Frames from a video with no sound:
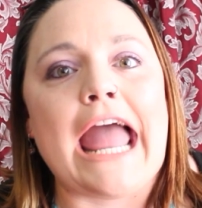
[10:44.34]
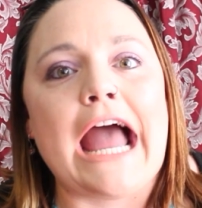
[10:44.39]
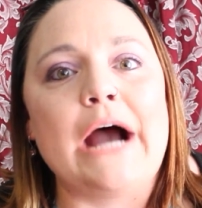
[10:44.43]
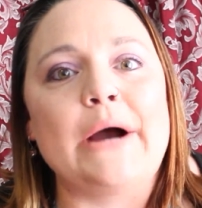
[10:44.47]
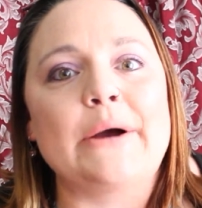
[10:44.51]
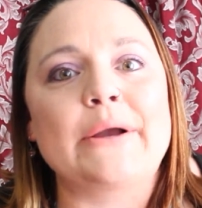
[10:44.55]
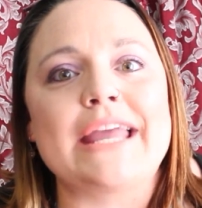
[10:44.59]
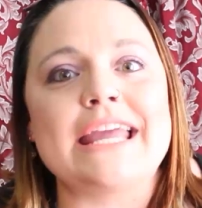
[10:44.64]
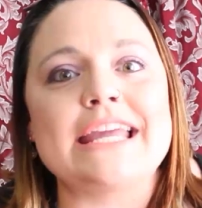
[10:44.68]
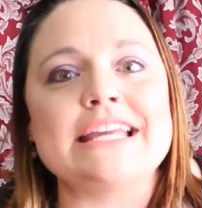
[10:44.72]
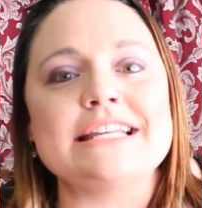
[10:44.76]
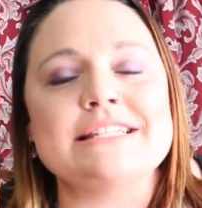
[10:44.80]

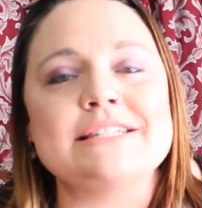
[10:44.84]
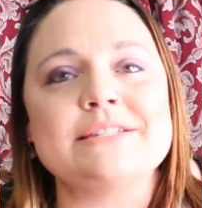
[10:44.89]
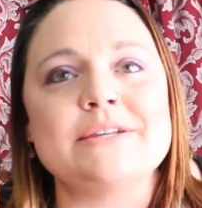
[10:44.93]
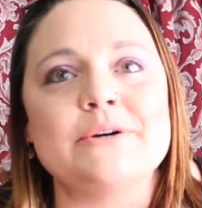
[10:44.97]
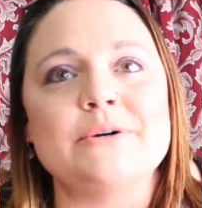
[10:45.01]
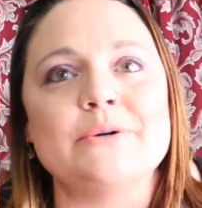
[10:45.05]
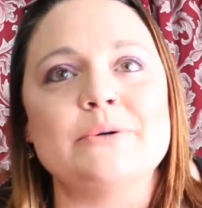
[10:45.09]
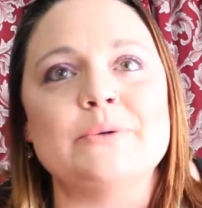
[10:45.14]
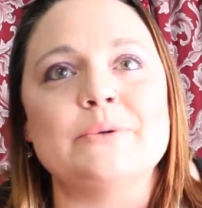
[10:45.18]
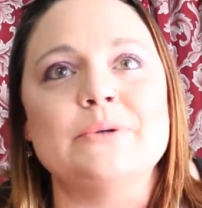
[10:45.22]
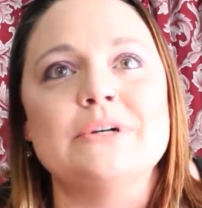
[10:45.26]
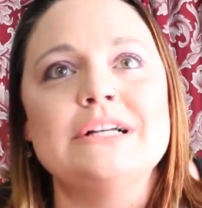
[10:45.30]
Okay,
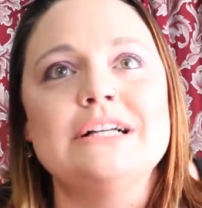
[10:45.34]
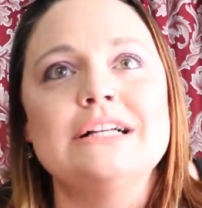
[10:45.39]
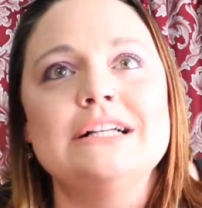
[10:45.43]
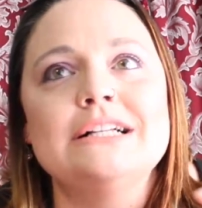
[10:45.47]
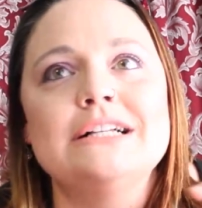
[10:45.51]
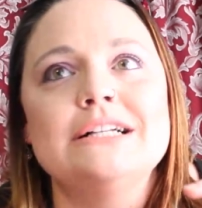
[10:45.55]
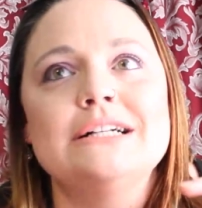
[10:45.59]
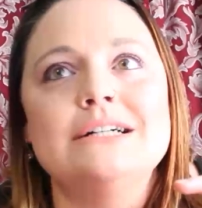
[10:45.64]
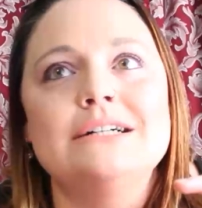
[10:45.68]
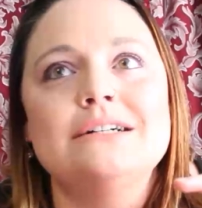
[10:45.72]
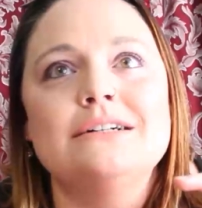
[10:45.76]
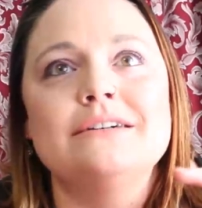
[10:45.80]
so
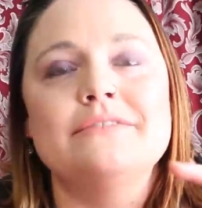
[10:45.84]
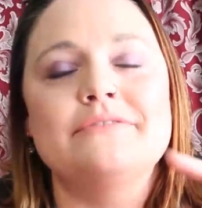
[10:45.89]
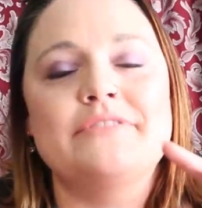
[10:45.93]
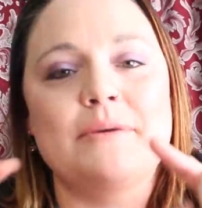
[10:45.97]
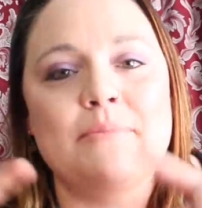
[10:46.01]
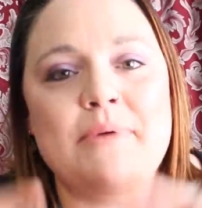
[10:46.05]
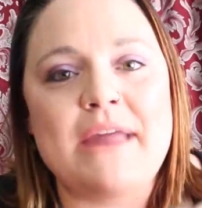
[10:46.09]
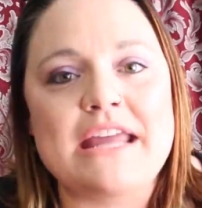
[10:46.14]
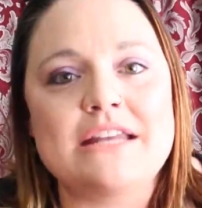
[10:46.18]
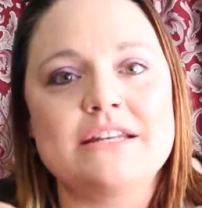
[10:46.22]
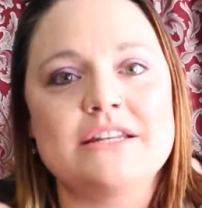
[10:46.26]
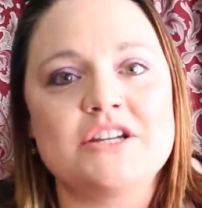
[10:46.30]
the
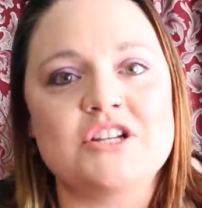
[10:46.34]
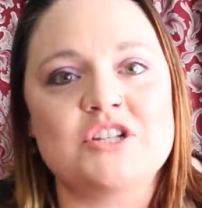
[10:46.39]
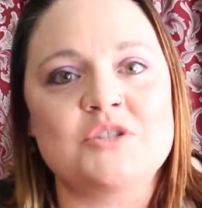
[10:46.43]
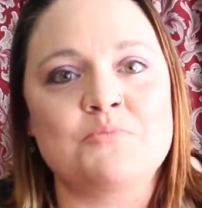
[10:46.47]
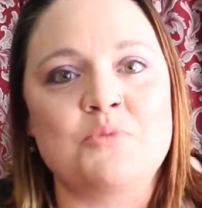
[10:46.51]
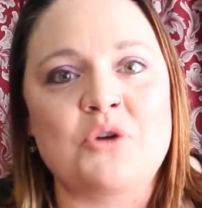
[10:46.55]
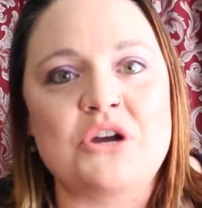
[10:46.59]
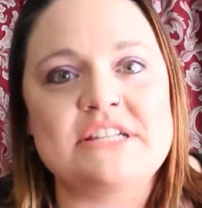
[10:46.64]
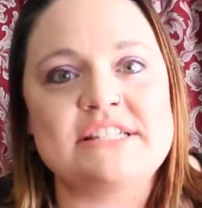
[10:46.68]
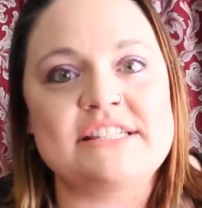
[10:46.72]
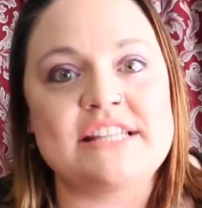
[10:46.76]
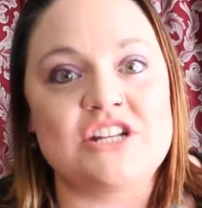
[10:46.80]
Panda
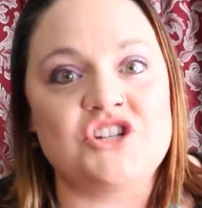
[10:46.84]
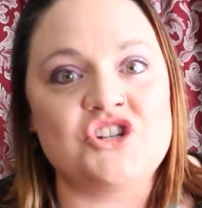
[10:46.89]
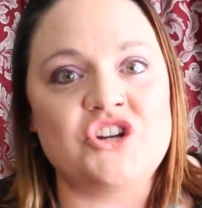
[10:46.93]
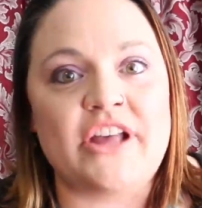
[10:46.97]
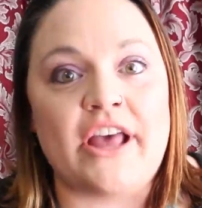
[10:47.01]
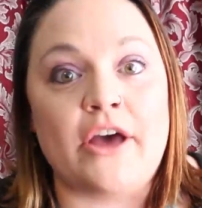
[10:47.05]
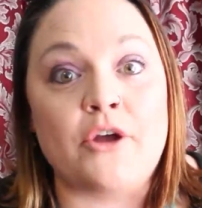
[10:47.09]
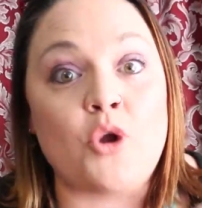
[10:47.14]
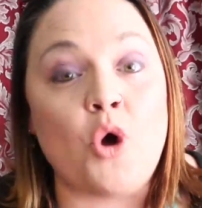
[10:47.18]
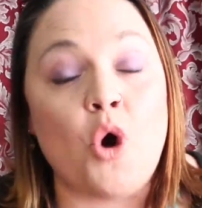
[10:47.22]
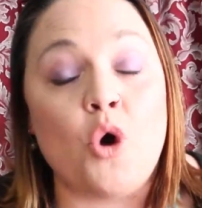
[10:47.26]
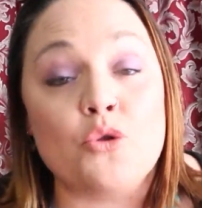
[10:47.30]
Express, they took
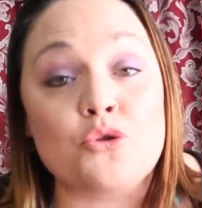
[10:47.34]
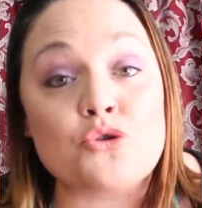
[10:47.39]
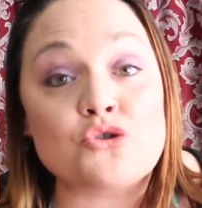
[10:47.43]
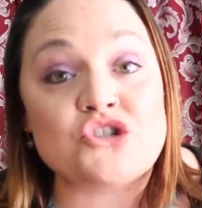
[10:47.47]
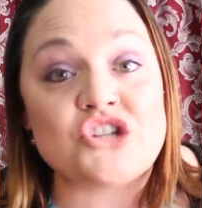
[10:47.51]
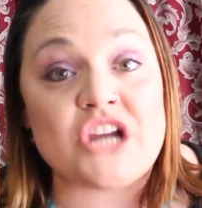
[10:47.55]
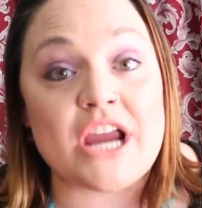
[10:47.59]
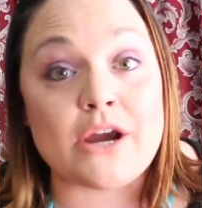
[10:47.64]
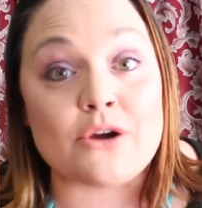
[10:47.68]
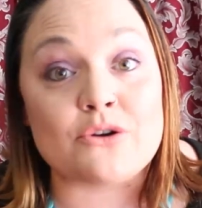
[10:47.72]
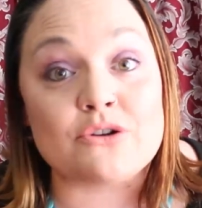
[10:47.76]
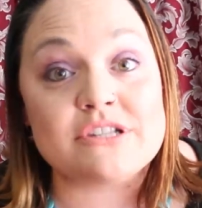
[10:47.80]
out all their
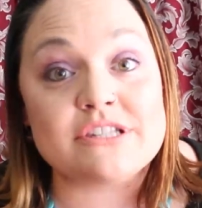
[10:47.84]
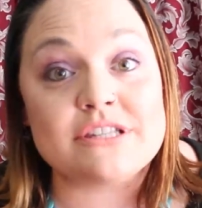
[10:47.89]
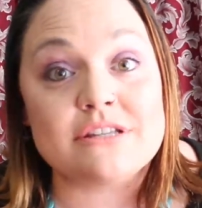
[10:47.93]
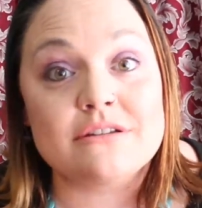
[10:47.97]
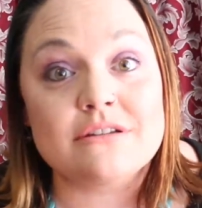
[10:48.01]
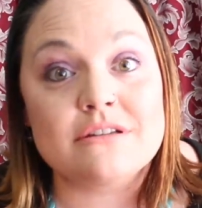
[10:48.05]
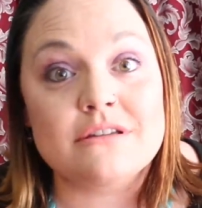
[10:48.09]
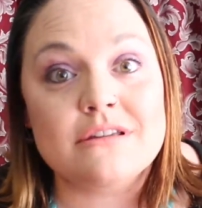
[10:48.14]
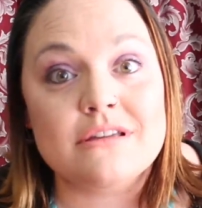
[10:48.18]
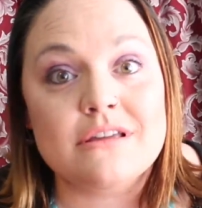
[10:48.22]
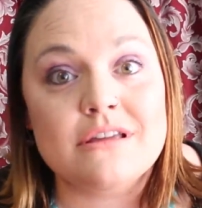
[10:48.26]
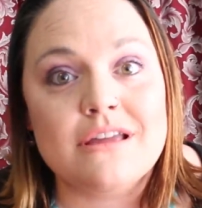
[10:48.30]
chairs,
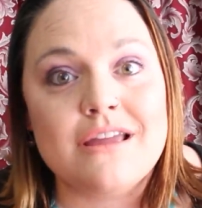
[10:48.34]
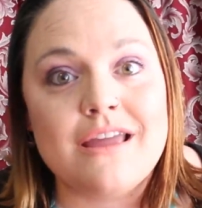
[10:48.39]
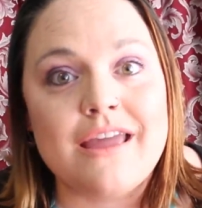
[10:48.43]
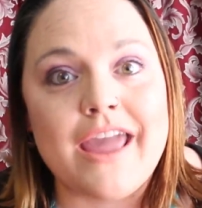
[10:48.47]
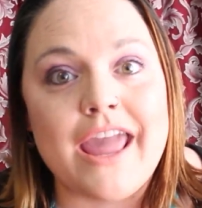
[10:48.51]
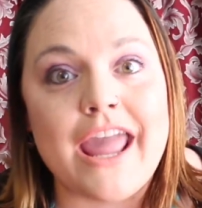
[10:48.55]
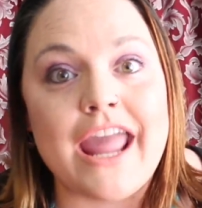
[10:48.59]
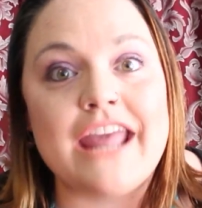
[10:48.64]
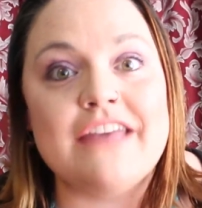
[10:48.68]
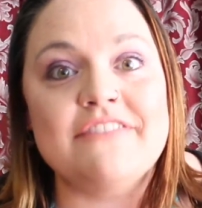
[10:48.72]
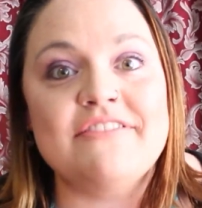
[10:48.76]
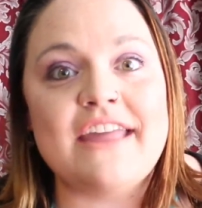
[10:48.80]

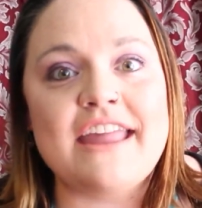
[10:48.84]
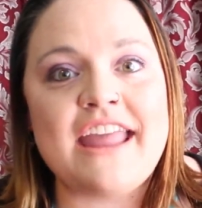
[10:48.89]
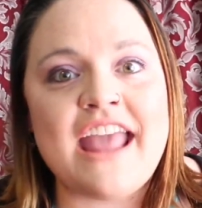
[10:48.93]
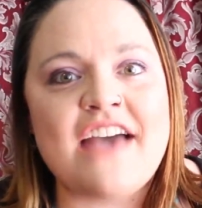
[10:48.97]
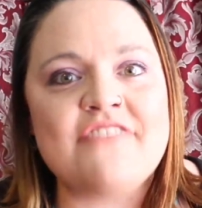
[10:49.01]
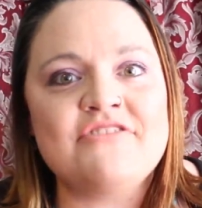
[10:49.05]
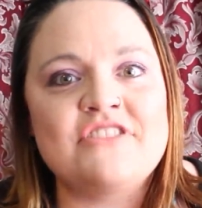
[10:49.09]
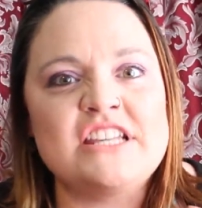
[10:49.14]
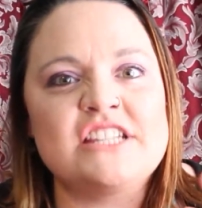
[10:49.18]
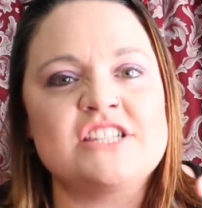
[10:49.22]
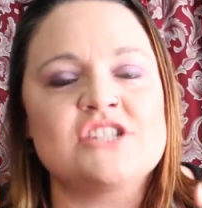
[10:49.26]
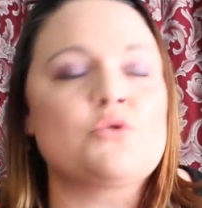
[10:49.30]
and they
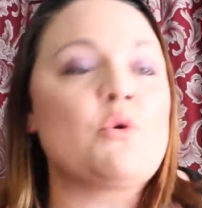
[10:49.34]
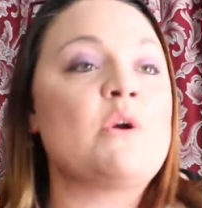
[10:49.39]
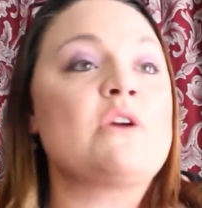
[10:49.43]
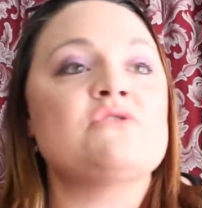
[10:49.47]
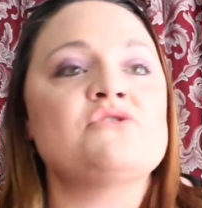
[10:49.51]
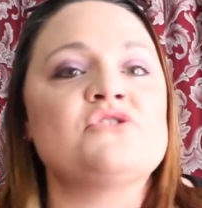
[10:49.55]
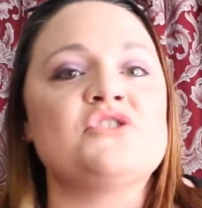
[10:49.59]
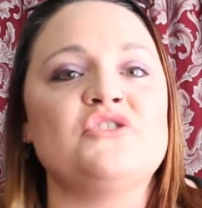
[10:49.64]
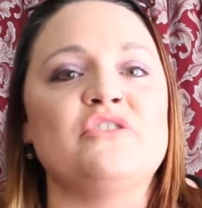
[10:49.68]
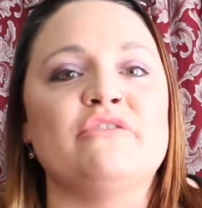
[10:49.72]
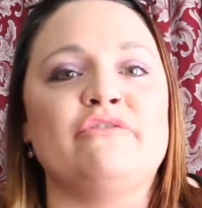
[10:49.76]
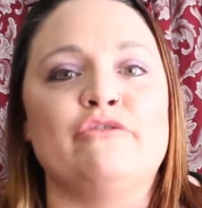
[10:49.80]
had these
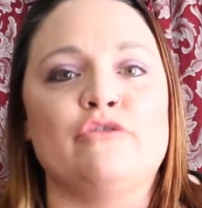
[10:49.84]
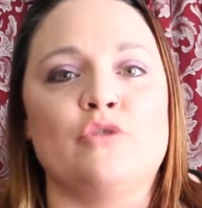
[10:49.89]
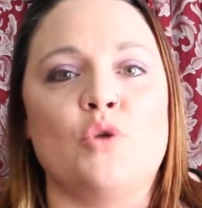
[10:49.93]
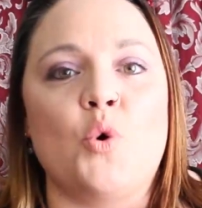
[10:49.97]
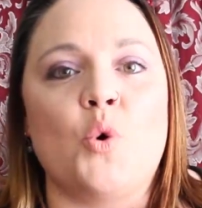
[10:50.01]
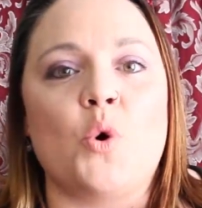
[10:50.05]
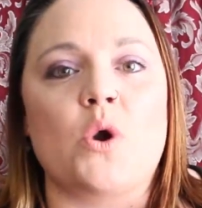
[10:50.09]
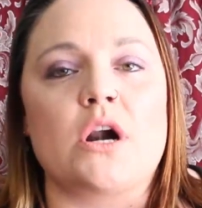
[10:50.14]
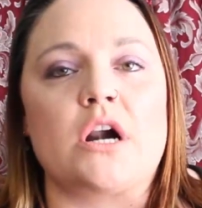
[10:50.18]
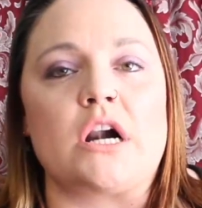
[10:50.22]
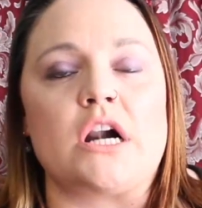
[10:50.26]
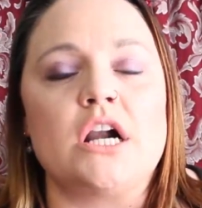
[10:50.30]
squares on the
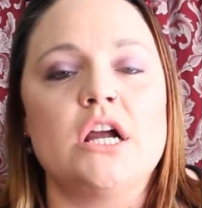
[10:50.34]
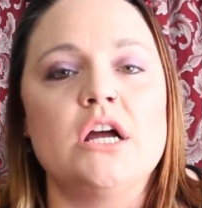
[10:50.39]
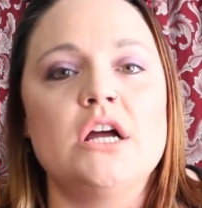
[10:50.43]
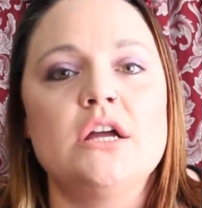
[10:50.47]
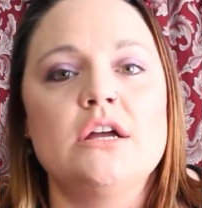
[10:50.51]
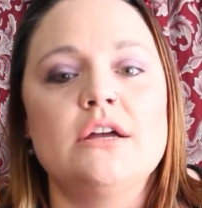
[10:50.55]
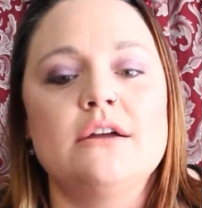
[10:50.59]
floor,